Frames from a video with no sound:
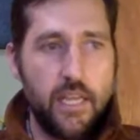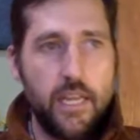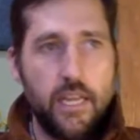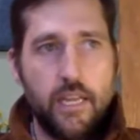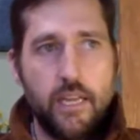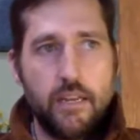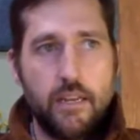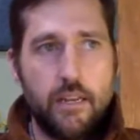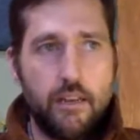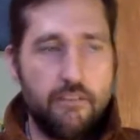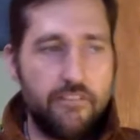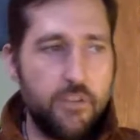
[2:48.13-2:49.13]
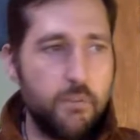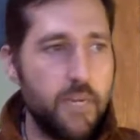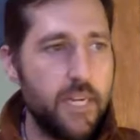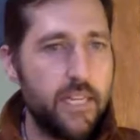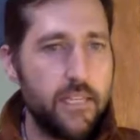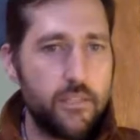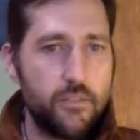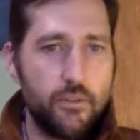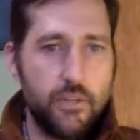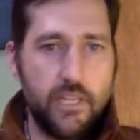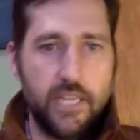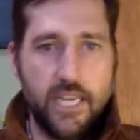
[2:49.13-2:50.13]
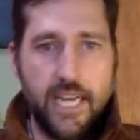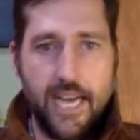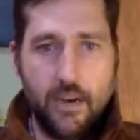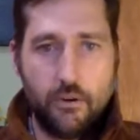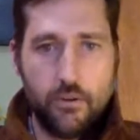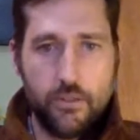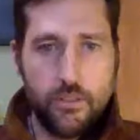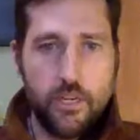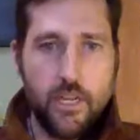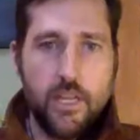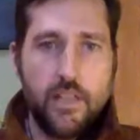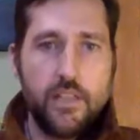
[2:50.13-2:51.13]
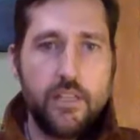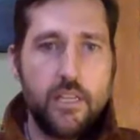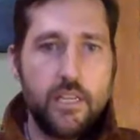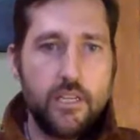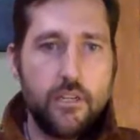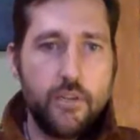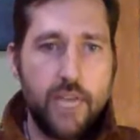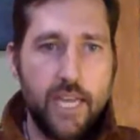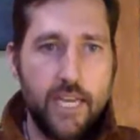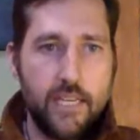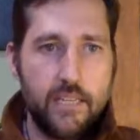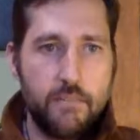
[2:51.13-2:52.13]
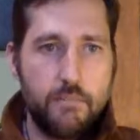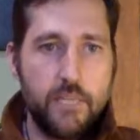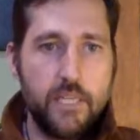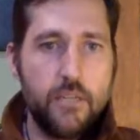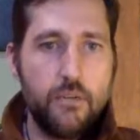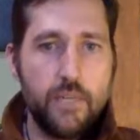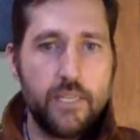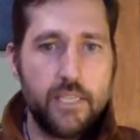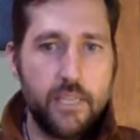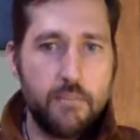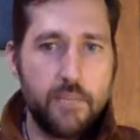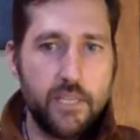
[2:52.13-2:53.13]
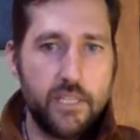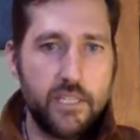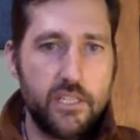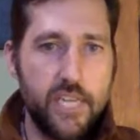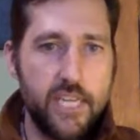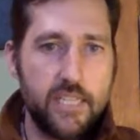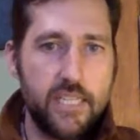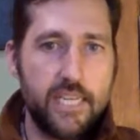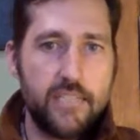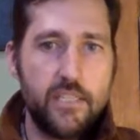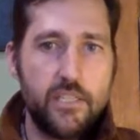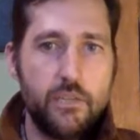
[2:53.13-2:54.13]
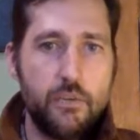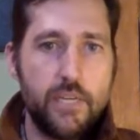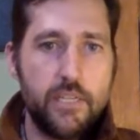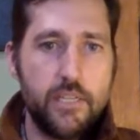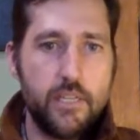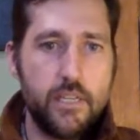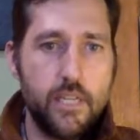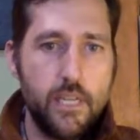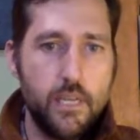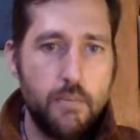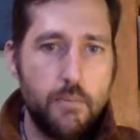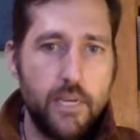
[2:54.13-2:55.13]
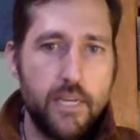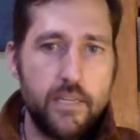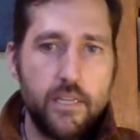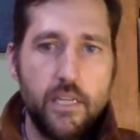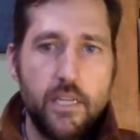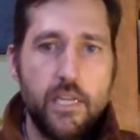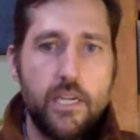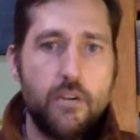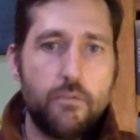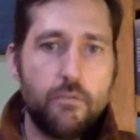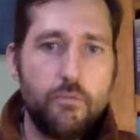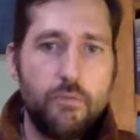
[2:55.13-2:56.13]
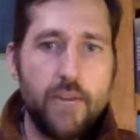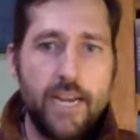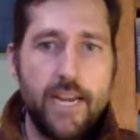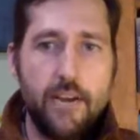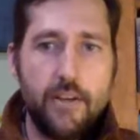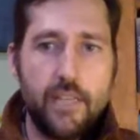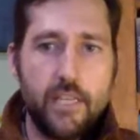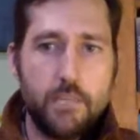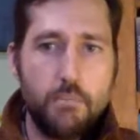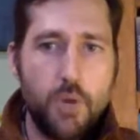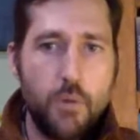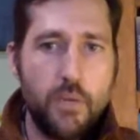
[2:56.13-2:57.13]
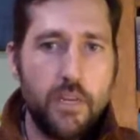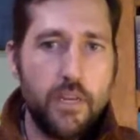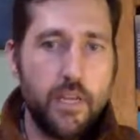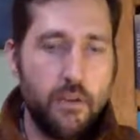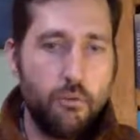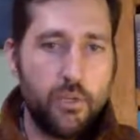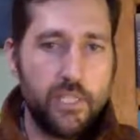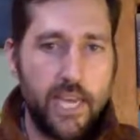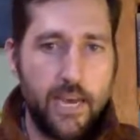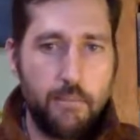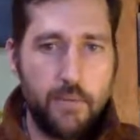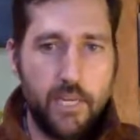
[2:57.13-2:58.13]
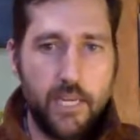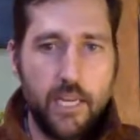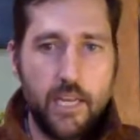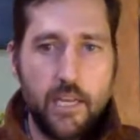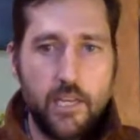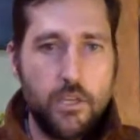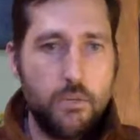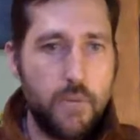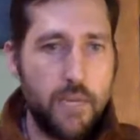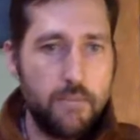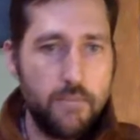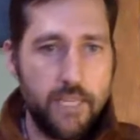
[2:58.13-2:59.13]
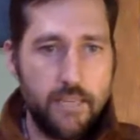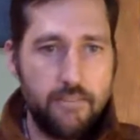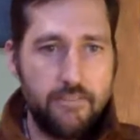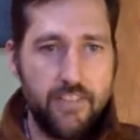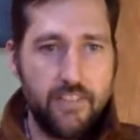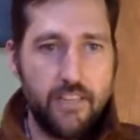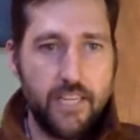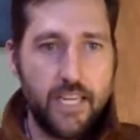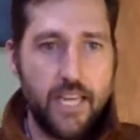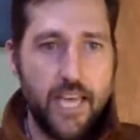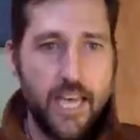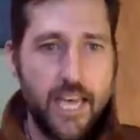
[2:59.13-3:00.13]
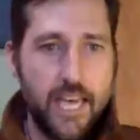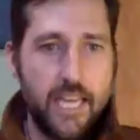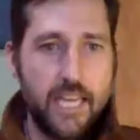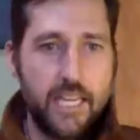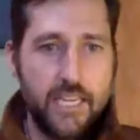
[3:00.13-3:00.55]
in a few minutes or then an hour, you can't be doing something to change that situation. But, right now at this moment, what's happening, you might be feeling a